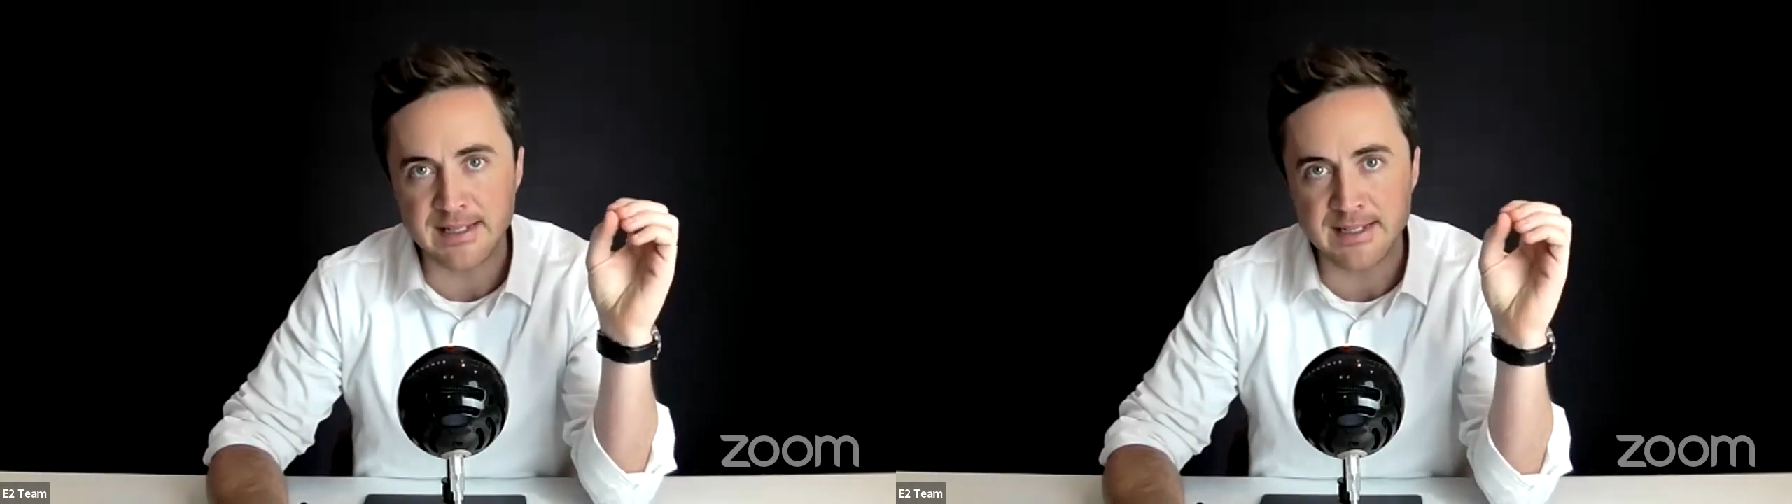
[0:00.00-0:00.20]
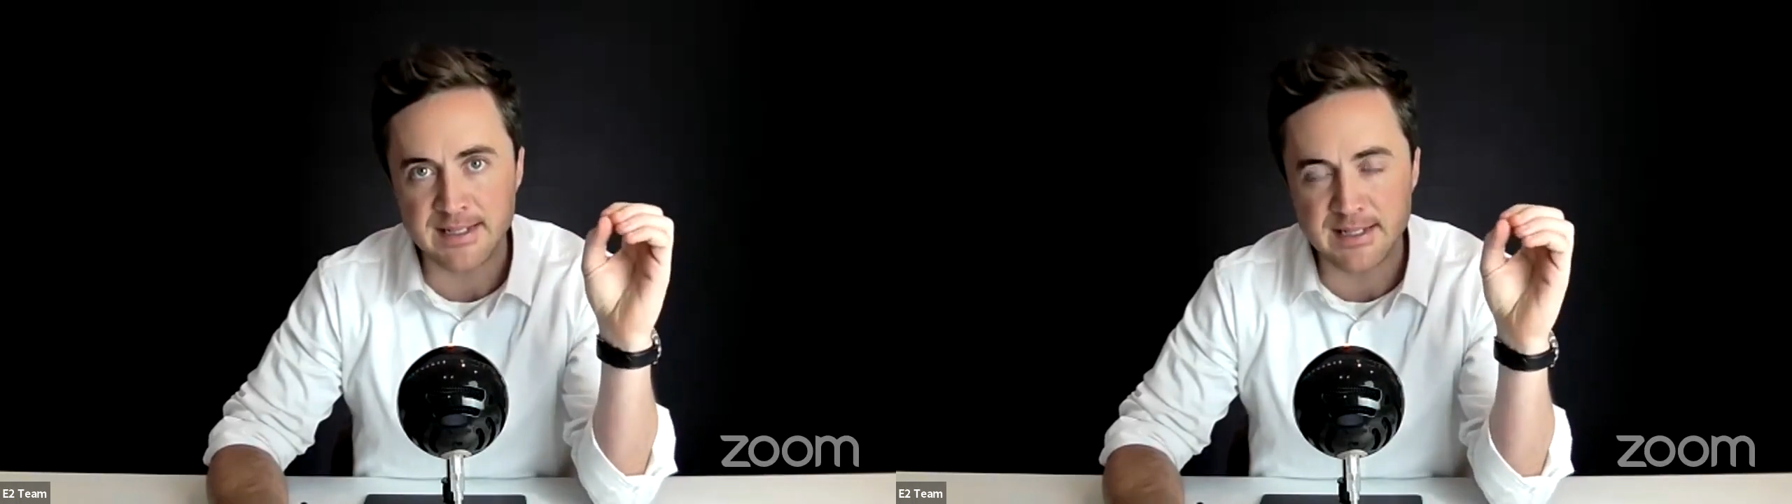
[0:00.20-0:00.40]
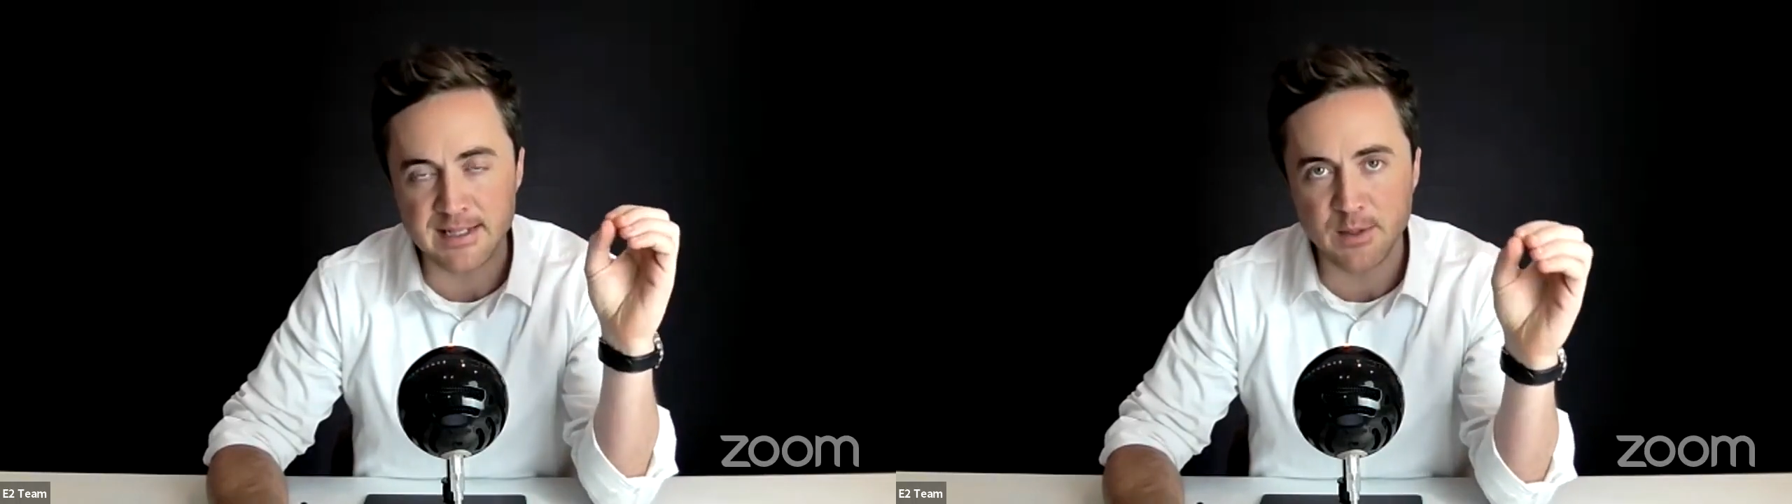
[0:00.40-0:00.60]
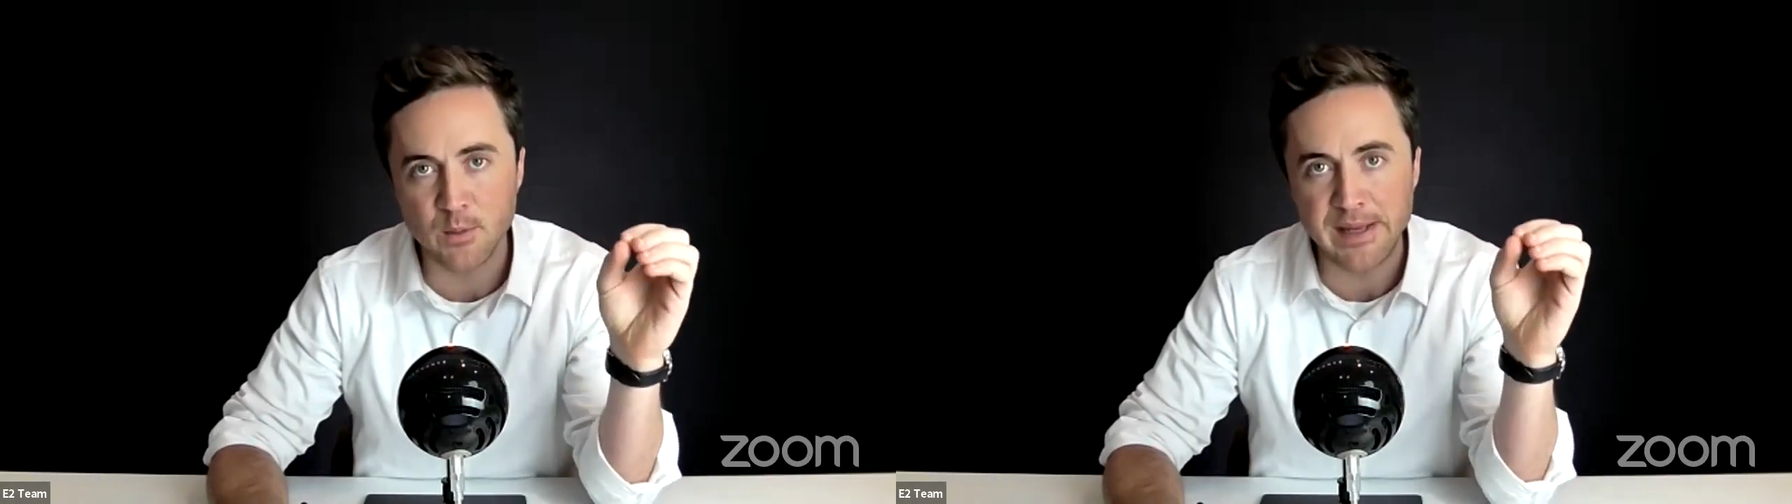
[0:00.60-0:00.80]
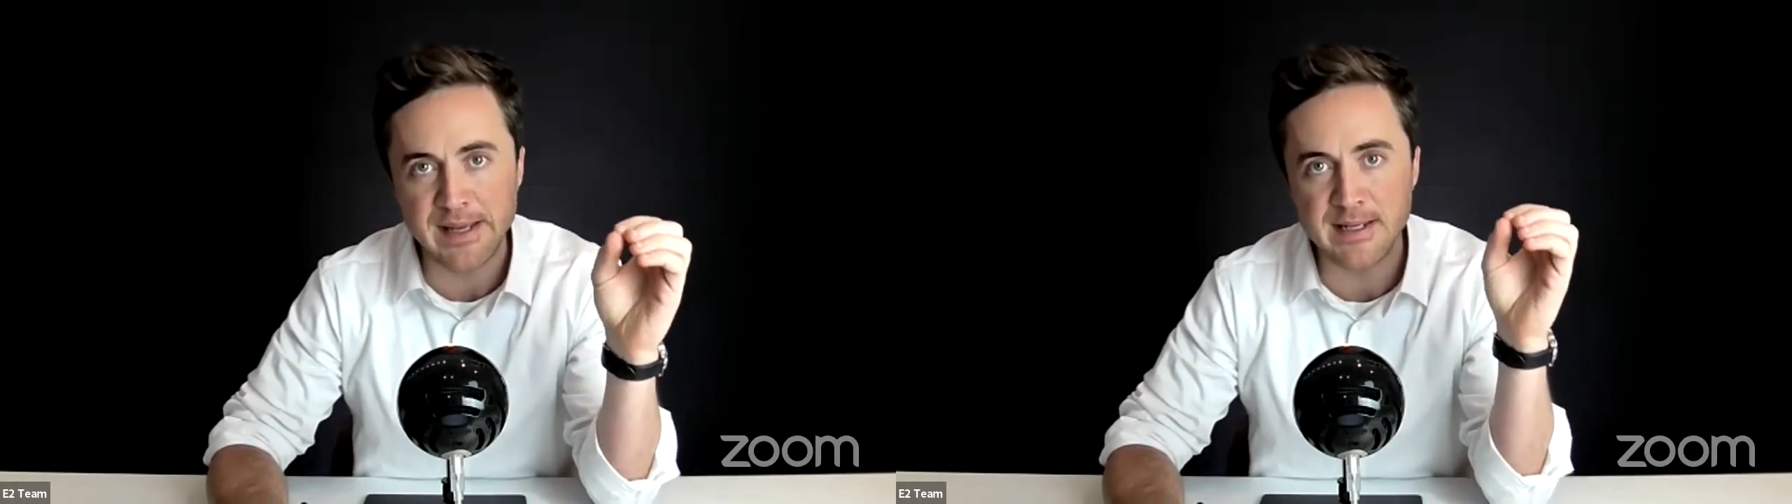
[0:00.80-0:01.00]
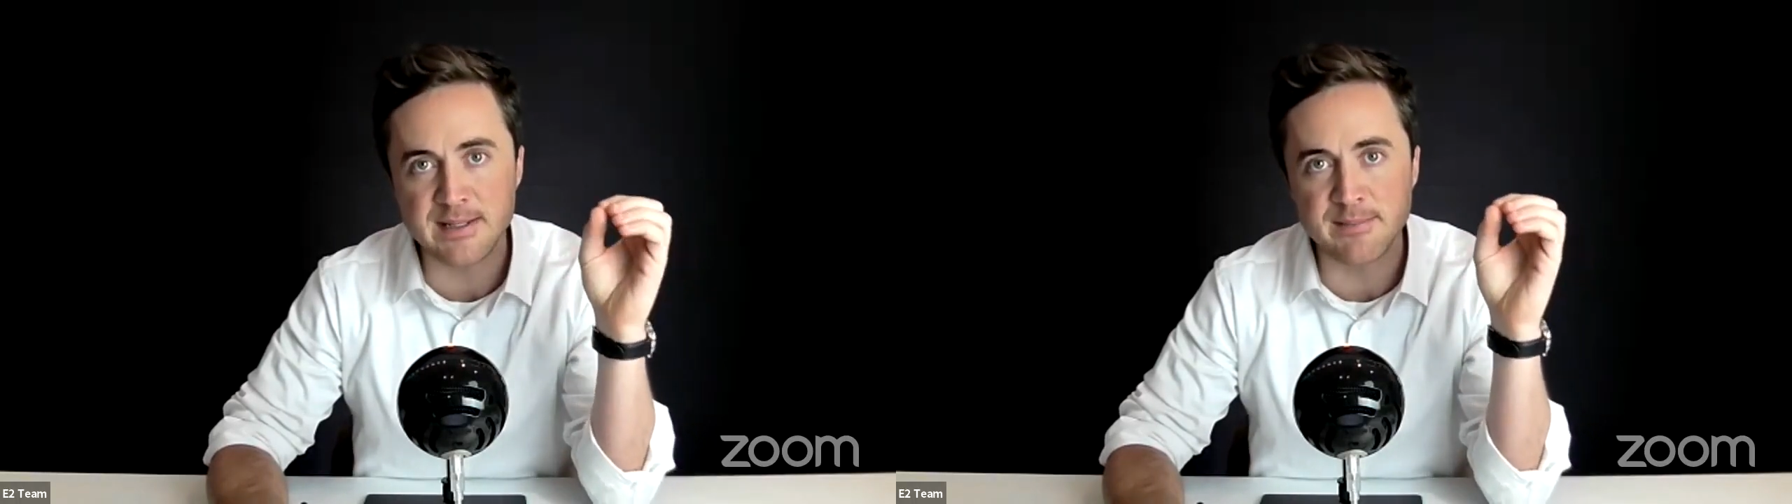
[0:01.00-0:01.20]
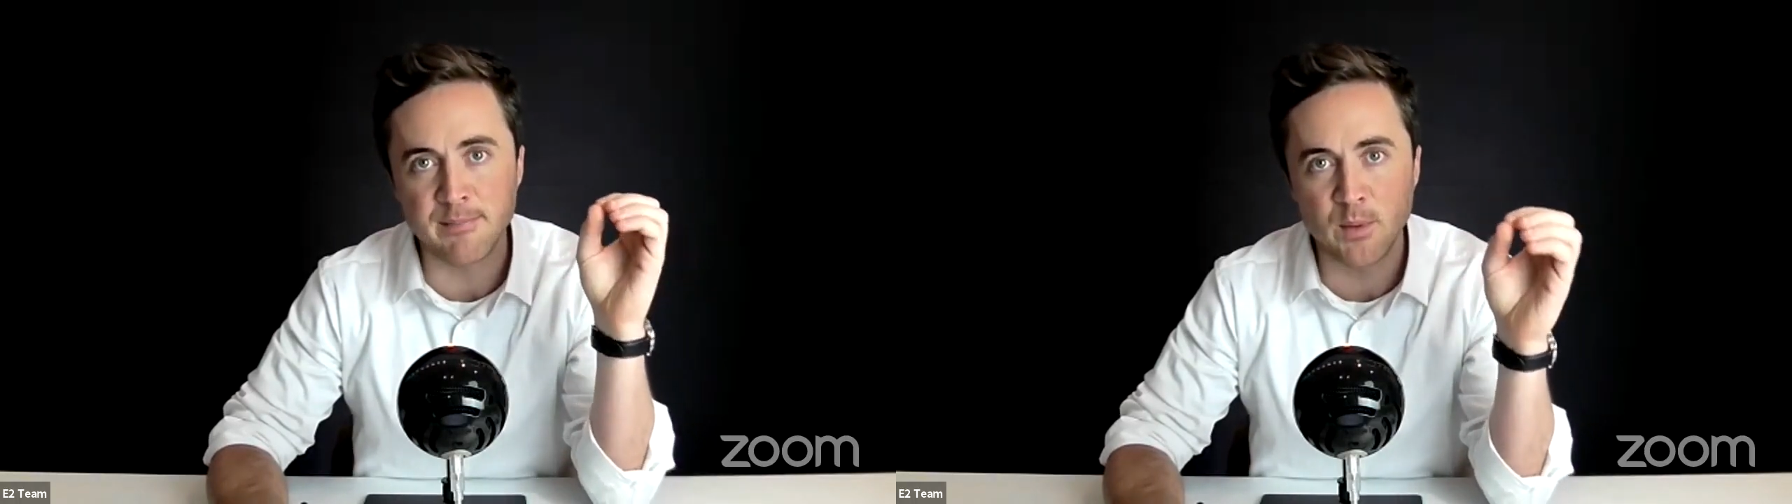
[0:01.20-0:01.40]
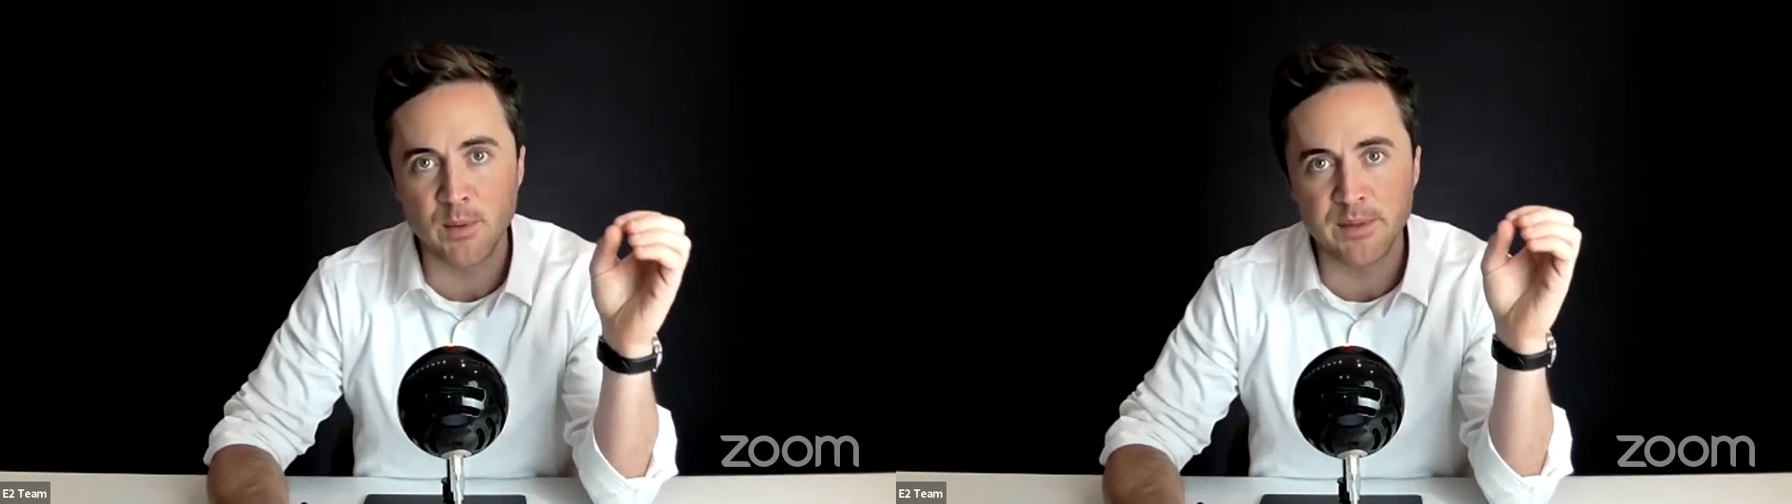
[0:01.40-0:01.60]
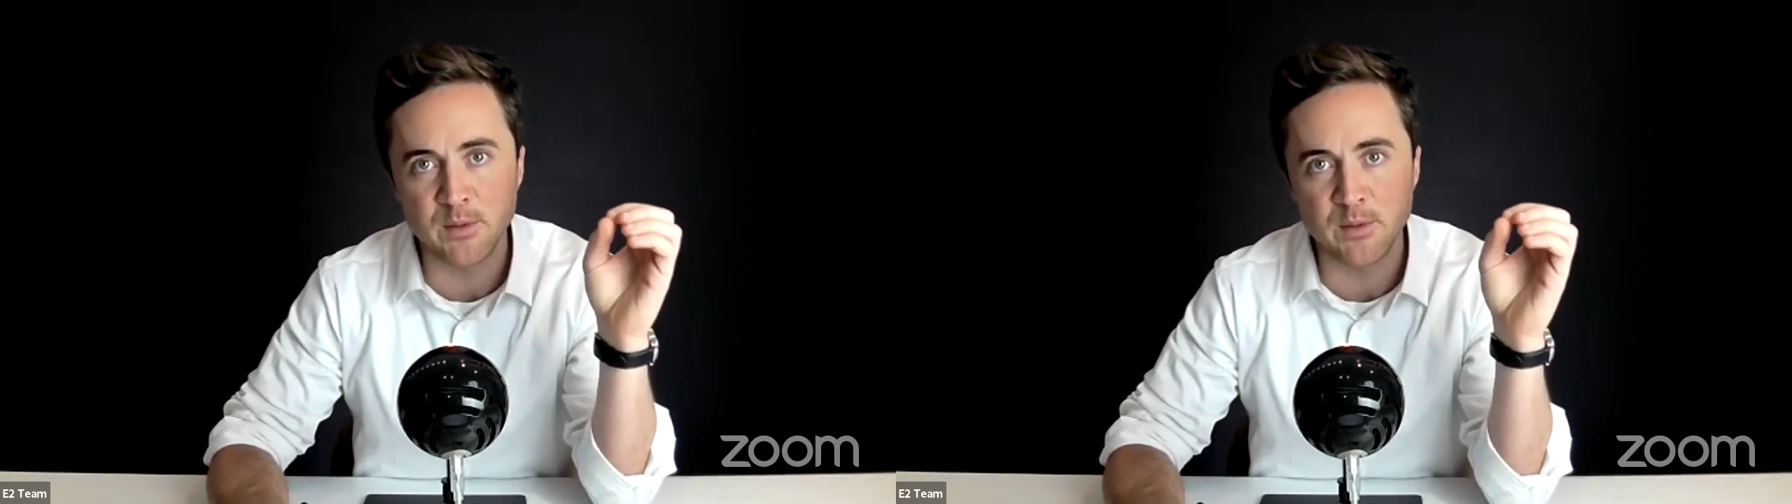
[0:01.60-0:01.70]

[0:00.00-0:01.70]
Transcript: to squeeze more than